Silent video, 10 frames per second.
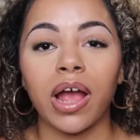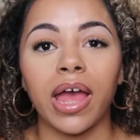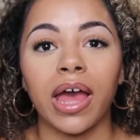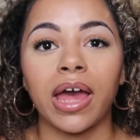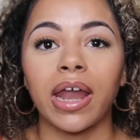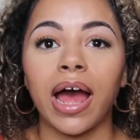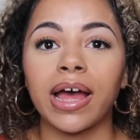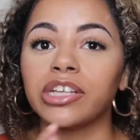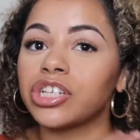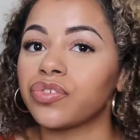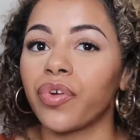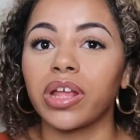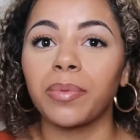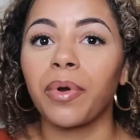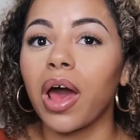and I just
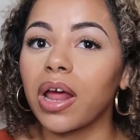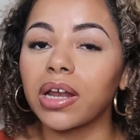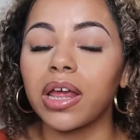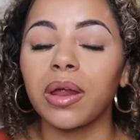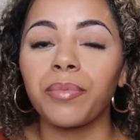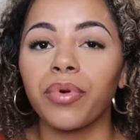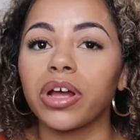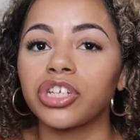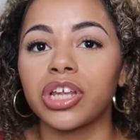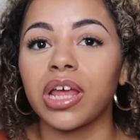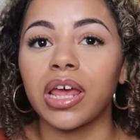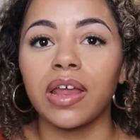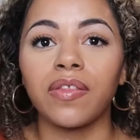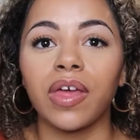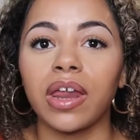rake the product in, brush it in,
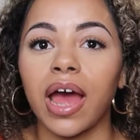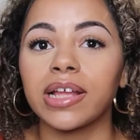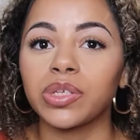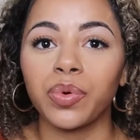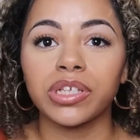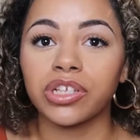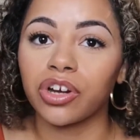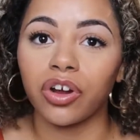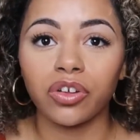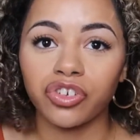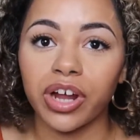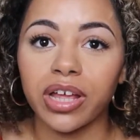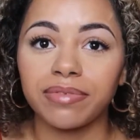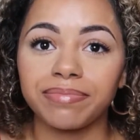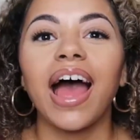and then I twist a curl train.